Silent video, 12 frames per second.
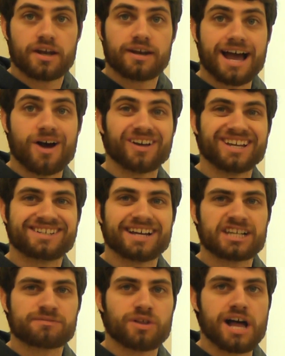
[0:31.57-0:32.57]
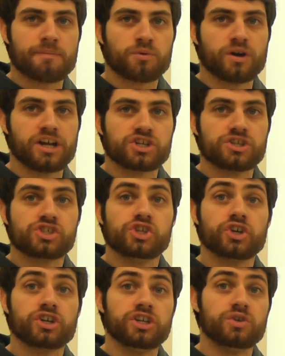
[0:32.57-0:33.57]
Now, in decimal operations,
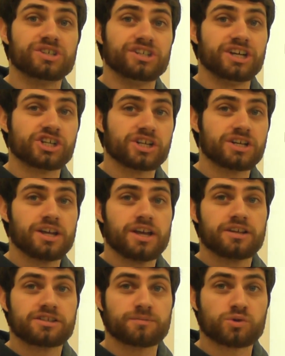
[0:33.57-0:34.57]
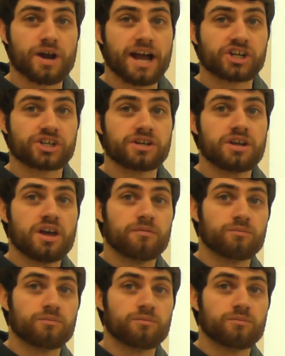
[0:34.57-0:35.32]
you're going to use addition, subtraction,